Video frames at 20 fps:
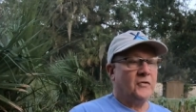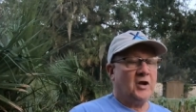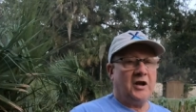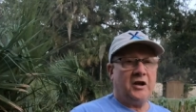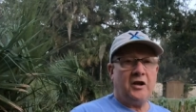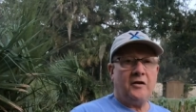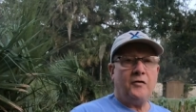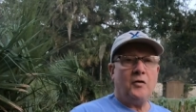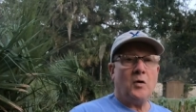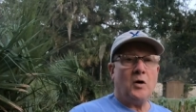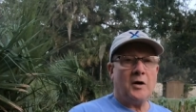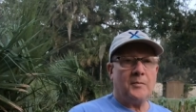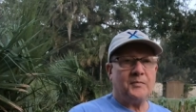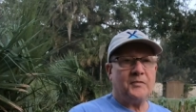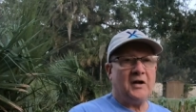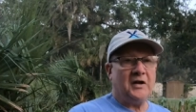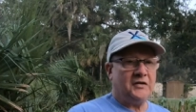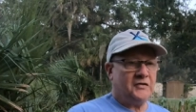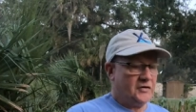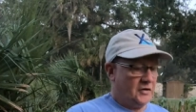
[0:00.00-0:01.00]
and give you
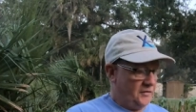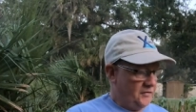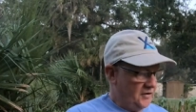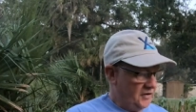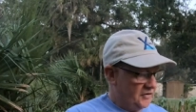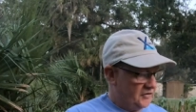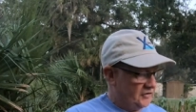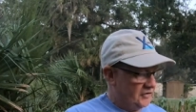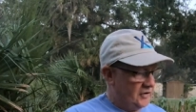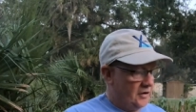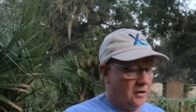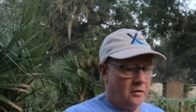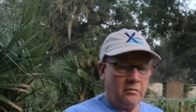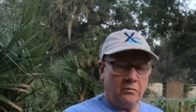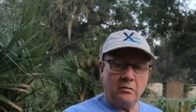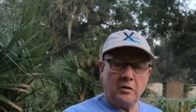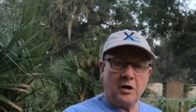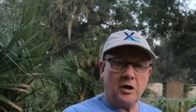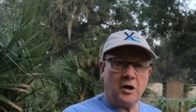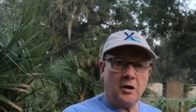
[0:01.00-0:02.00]
updates on
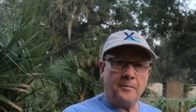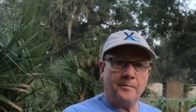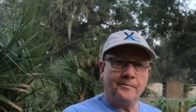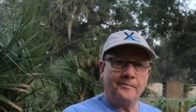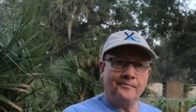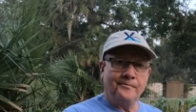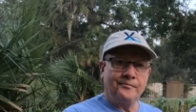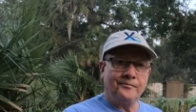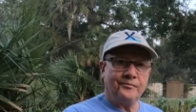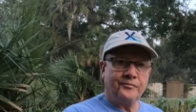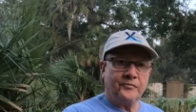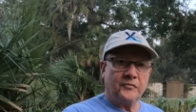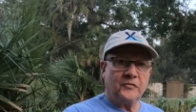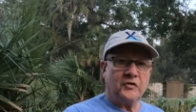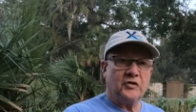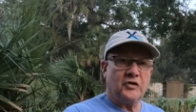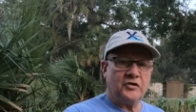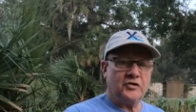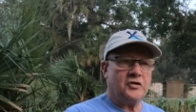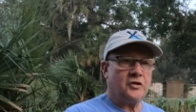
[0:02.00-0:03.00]
this um,
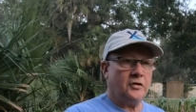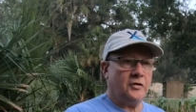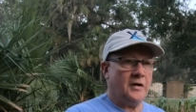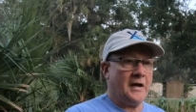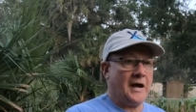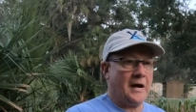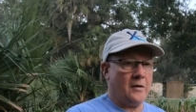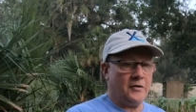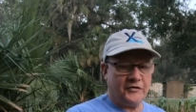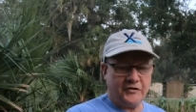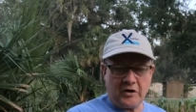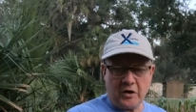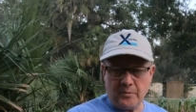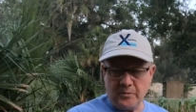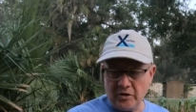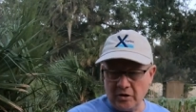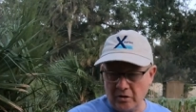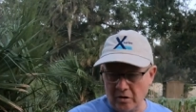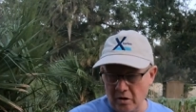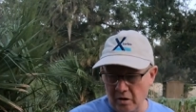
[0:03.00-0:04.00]
to show you how it's
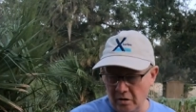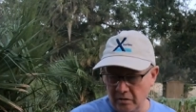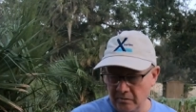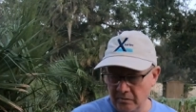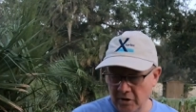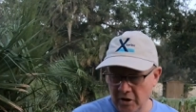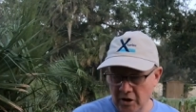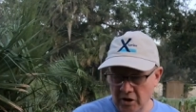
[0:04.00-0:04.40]
coming along.